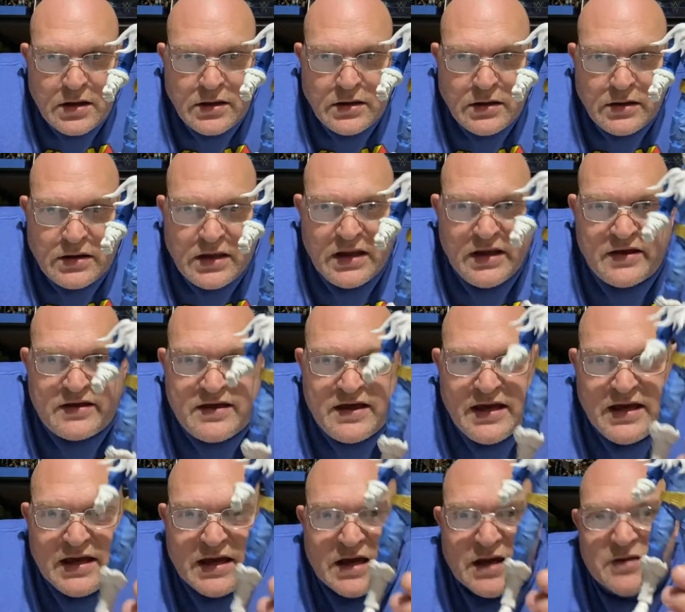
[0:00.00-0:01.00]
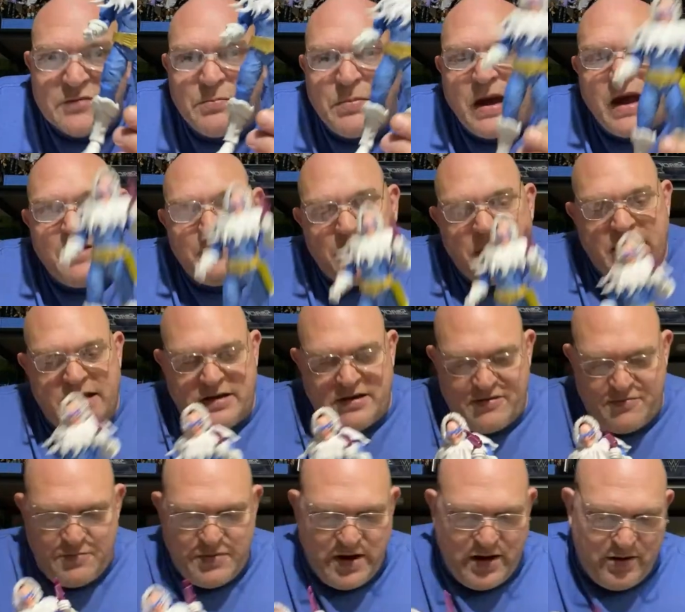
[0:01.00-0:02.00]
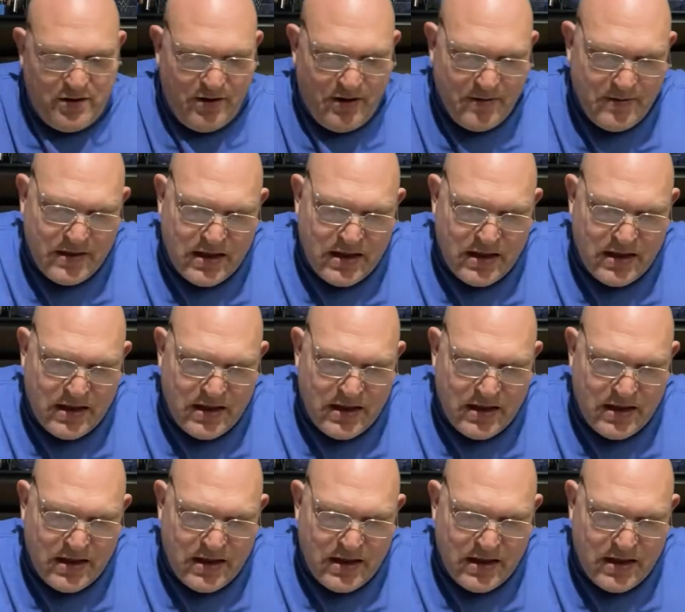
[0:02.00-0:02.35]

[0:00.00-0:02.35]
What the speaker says: DC because Batman is better.